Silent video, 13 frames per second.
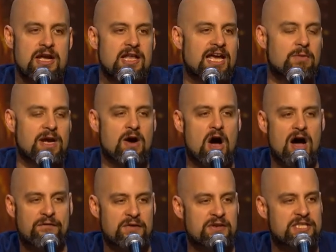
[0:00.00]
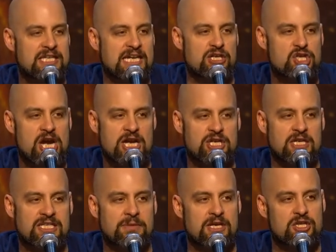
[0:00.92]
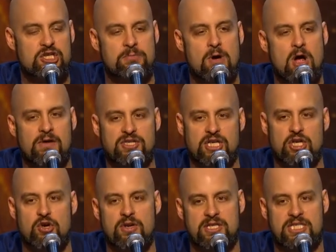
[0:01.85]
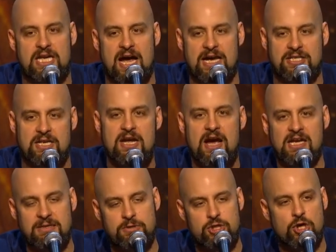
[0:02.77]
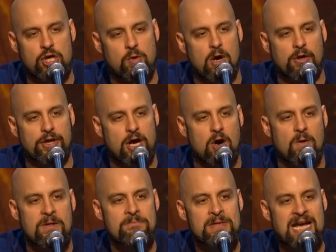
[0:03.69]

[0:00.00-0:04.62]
Like we often have seen, changing something as small as a unit size, as I'm sure you all know,